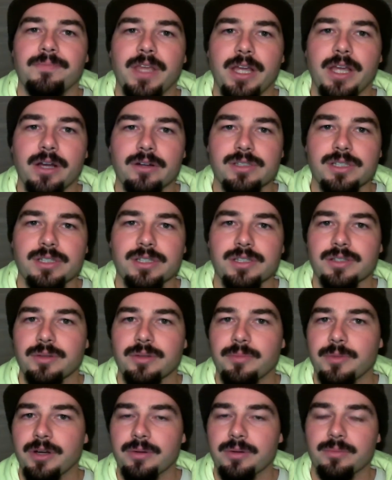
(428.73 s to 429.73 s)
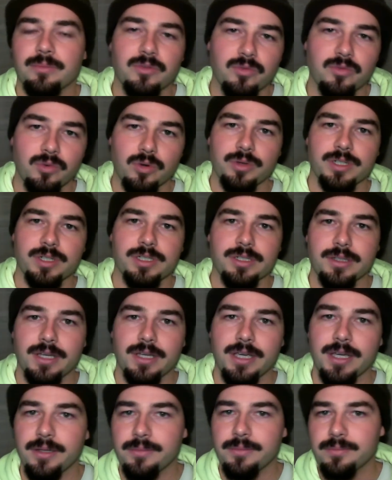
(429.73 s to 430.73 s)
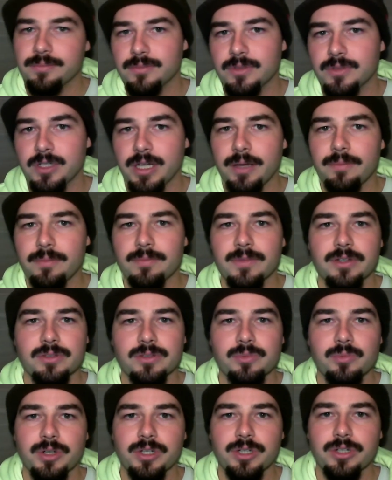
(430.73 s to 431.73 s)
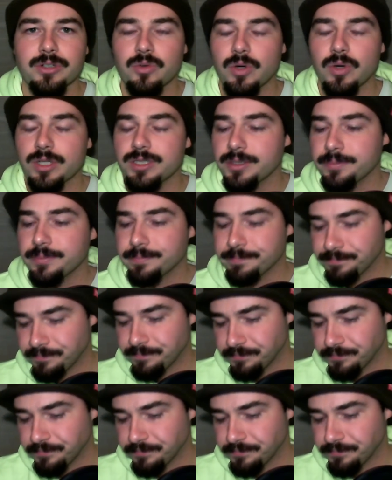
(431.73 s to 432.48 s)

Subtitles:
air system there before reaching the head. Okay, that was a pretty good question.